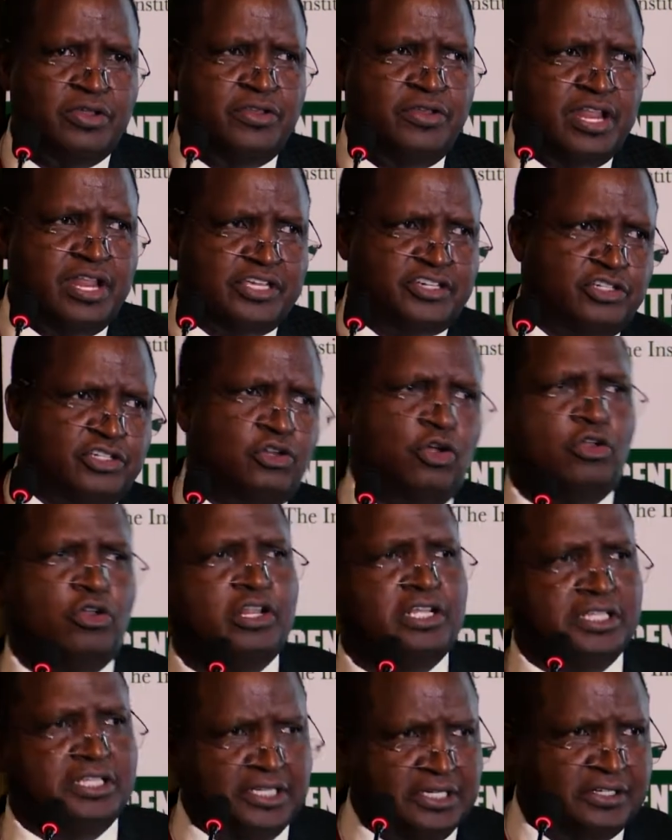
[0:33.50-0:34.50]

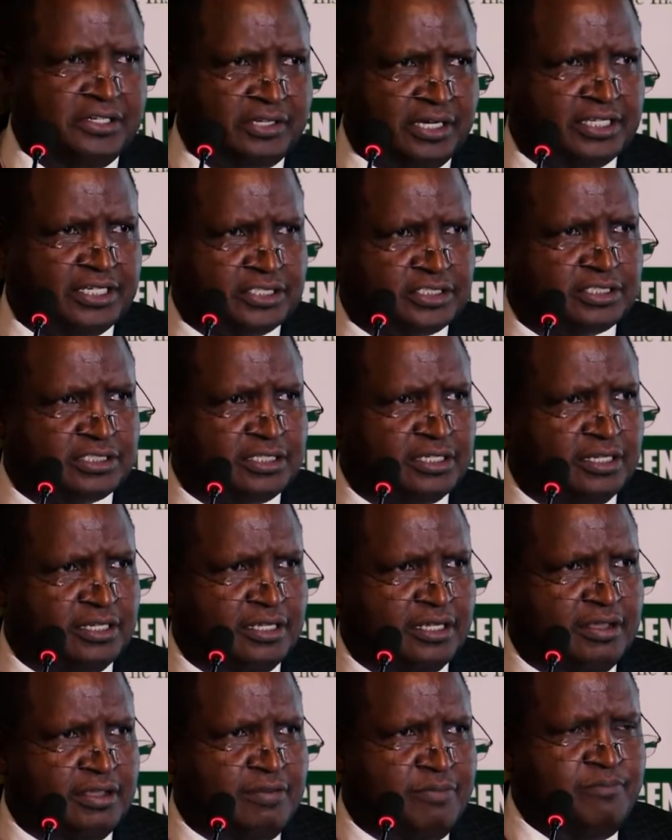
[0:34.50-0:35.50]
national interest
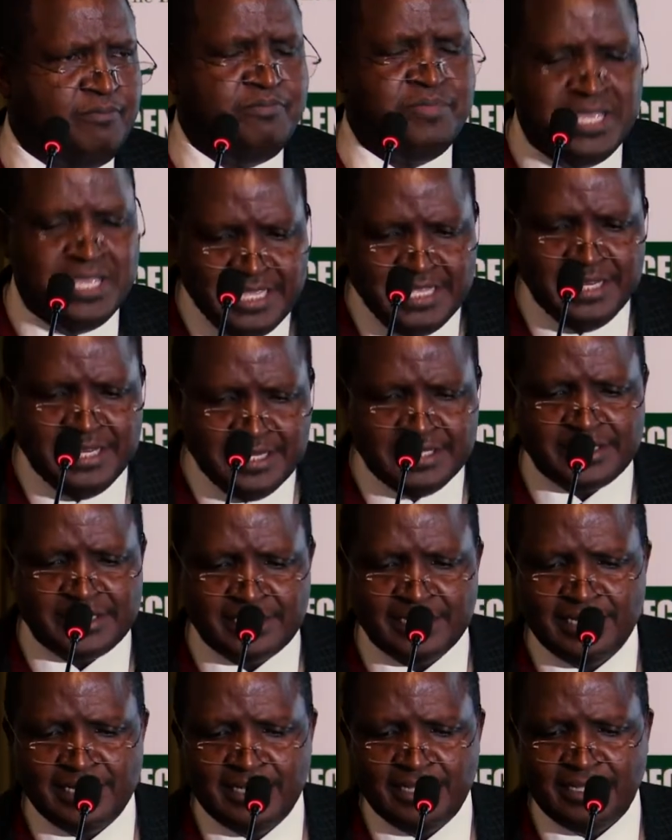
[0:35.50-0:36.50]

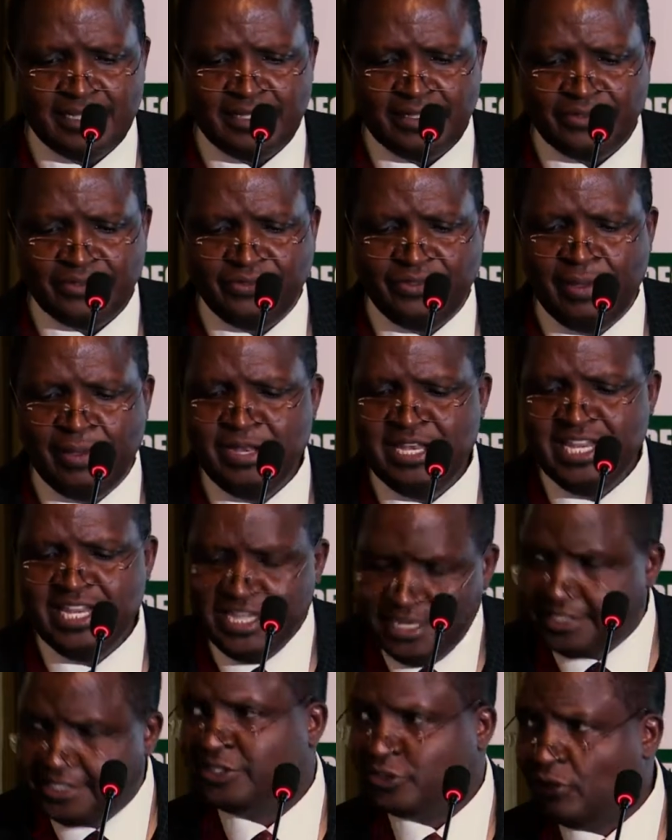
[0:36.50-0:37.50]
means the
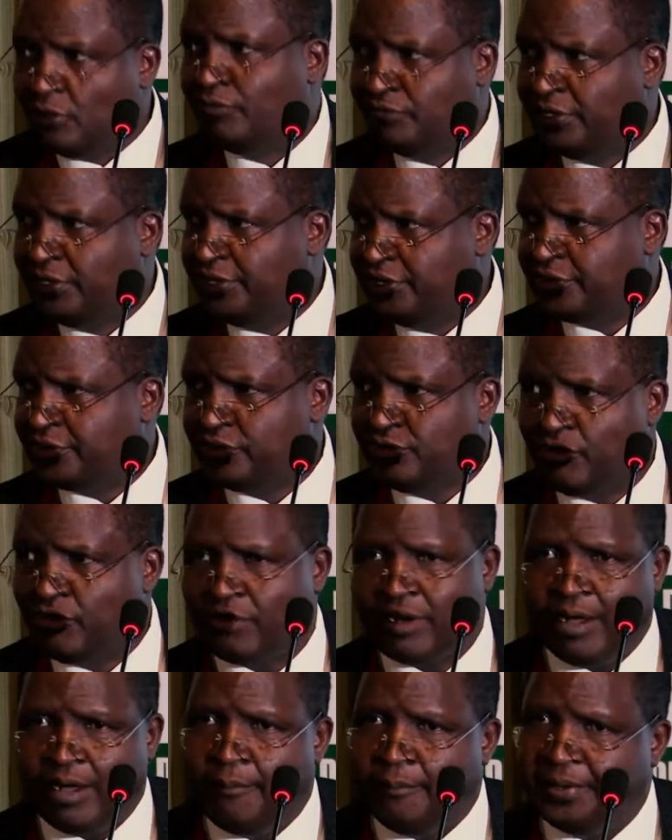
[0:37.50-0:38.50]
needs of the national
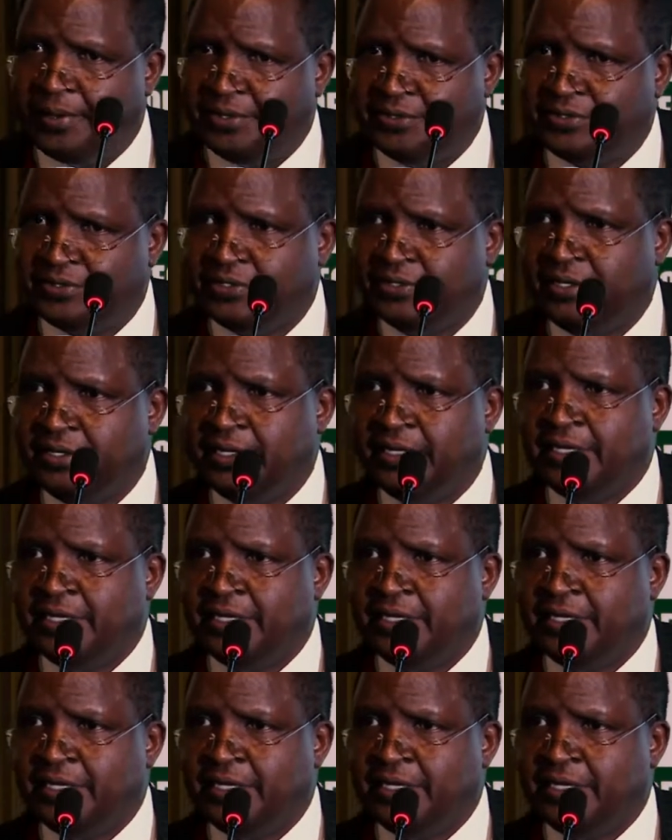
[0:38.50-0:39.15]
government.